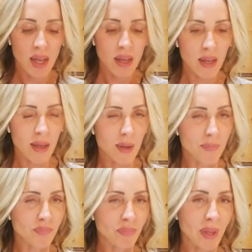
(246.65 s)
um,
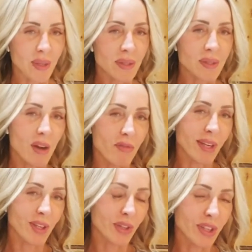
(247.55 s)
it's not really
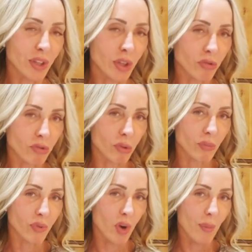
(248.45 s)
good in a group, group
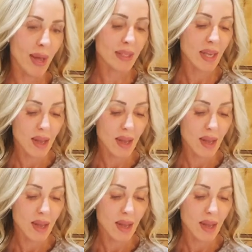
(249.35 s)
format.